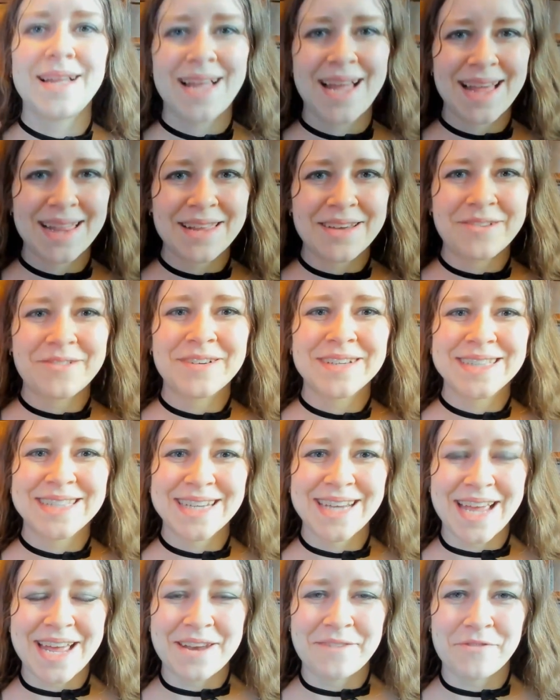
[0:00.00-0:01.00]
Hello once
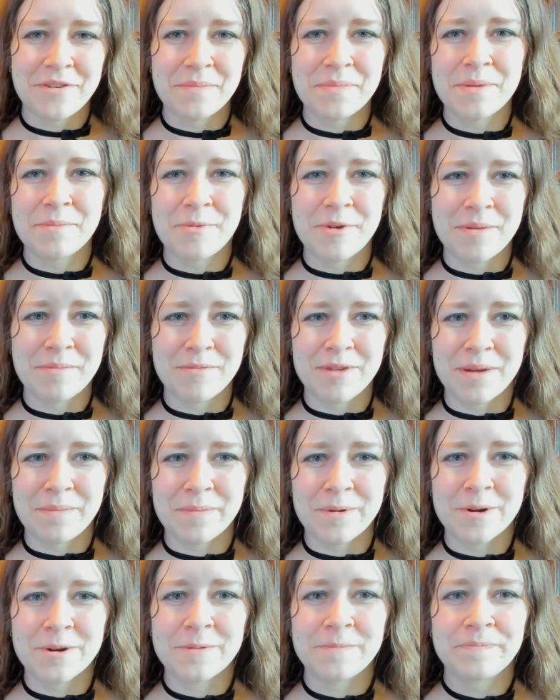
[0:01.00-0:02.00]
again from the Prim
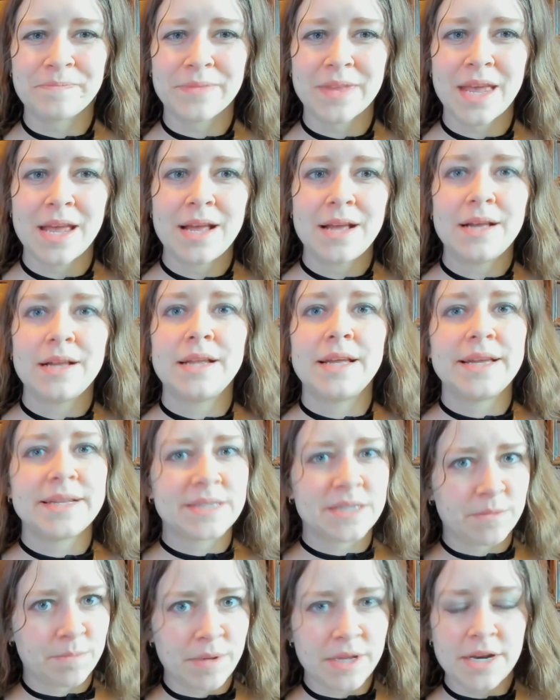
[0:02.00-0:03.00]
Reaper.
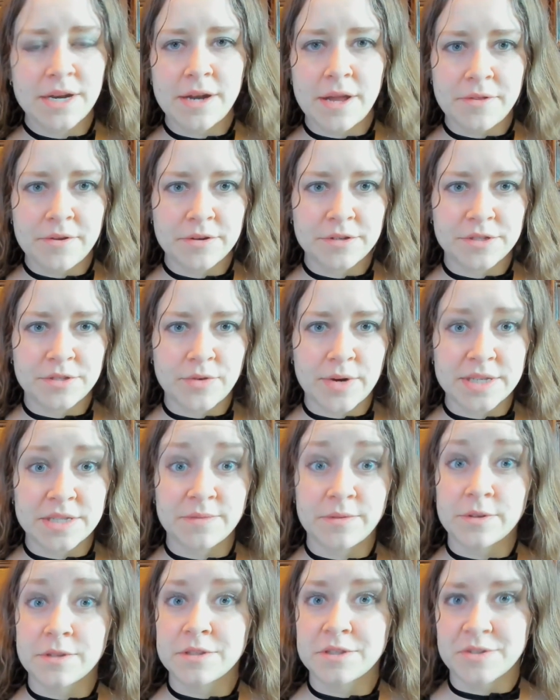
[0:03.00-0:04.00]
It's been another
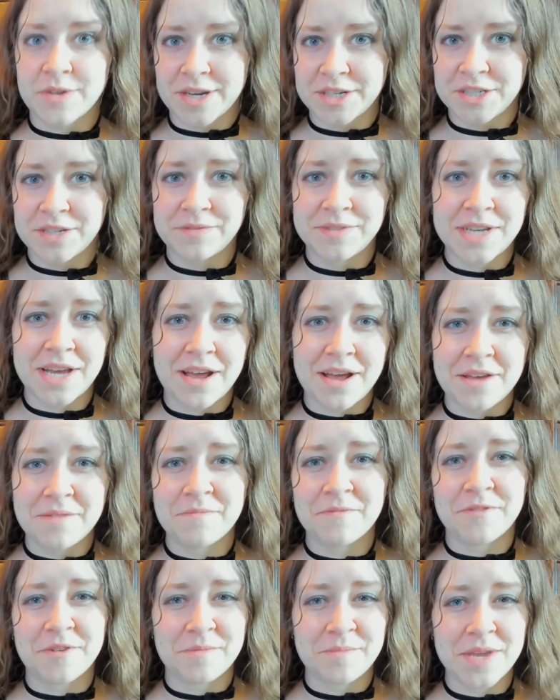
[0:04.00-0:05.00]
stressful stretch of
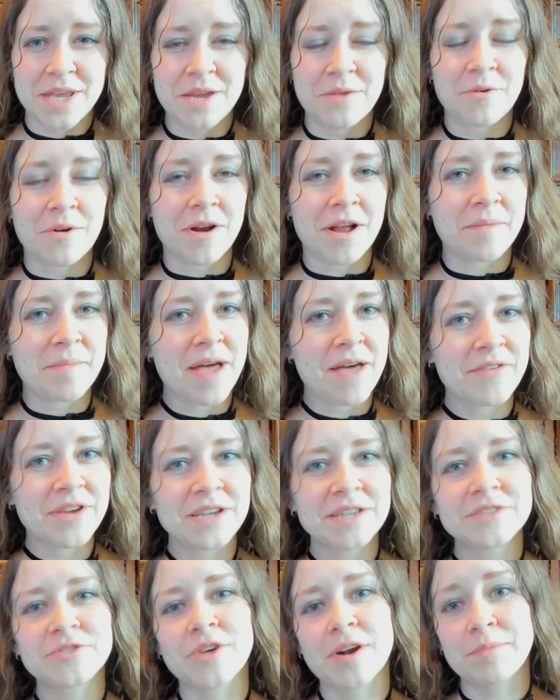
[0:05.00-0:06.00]
time for me where I'm
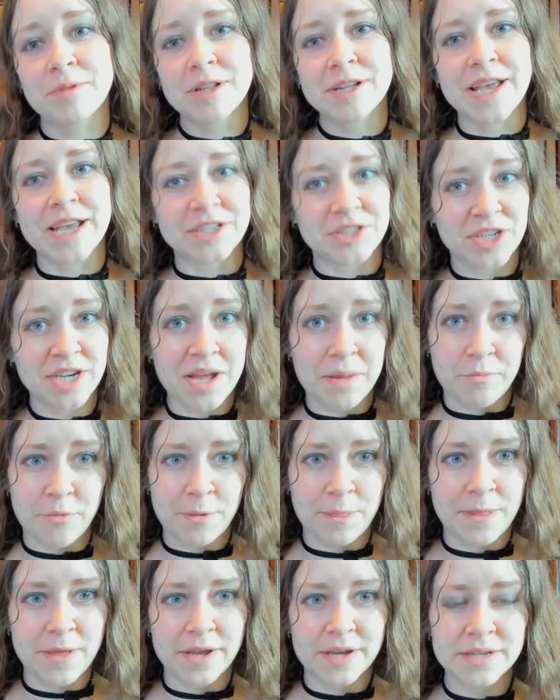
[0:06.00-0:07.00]
having trouble catching up
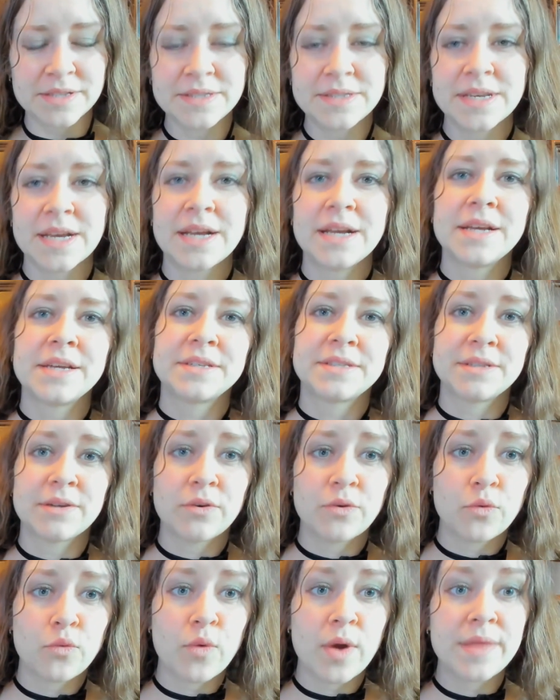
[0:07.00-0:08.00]
with things,
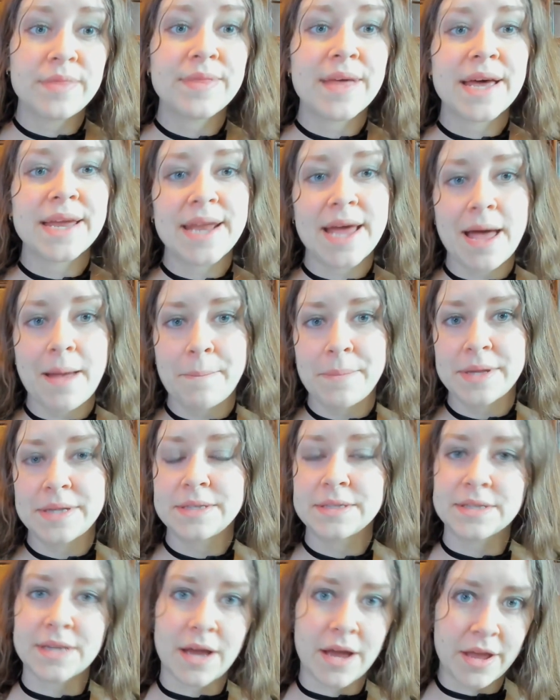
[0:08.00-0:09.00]
so when that
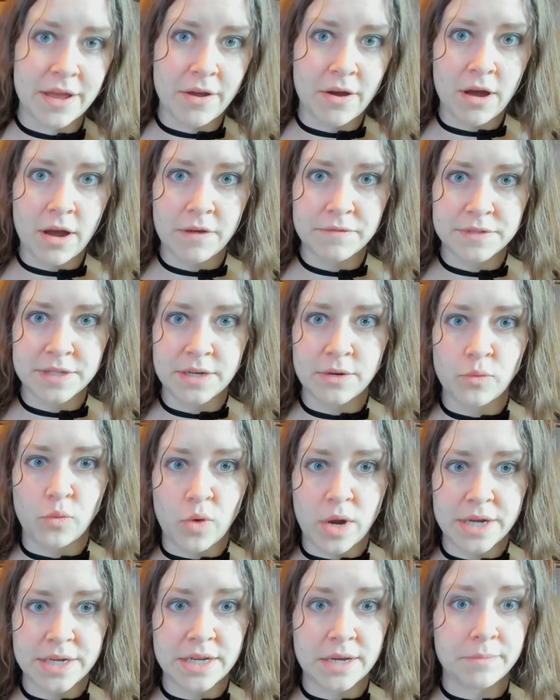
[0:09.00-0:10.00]
happens, I often
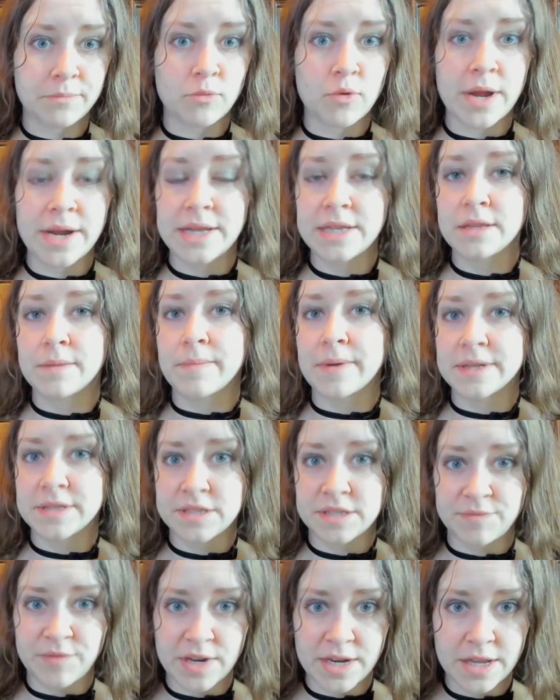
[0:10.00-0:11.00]
wind up writing the
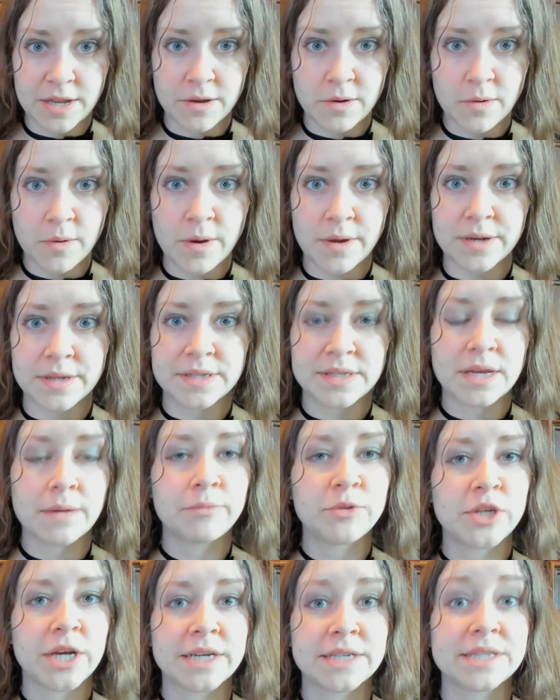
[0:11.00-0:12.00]
month's video on a
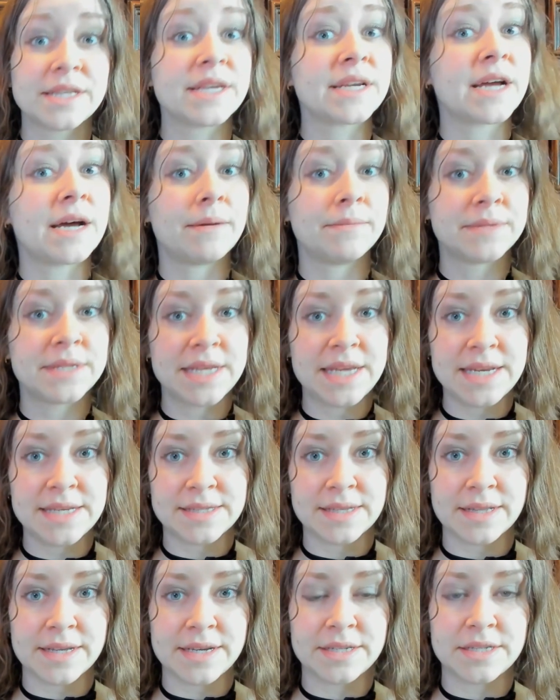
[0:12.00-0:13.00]
subject that comes
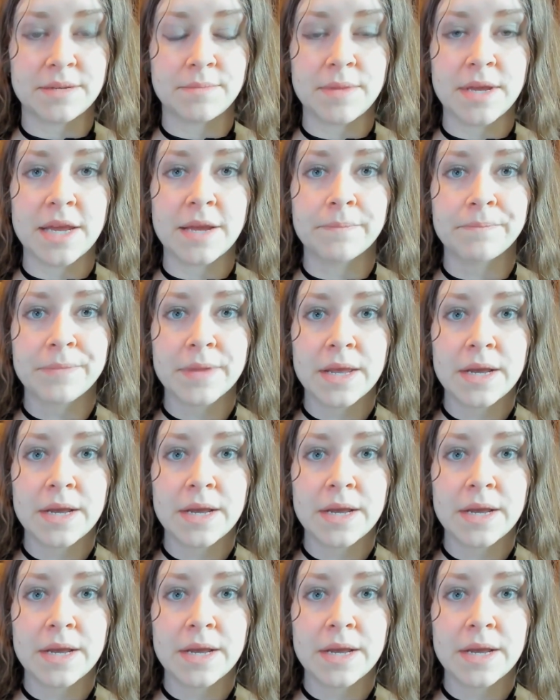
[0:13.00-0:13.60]
easily to me.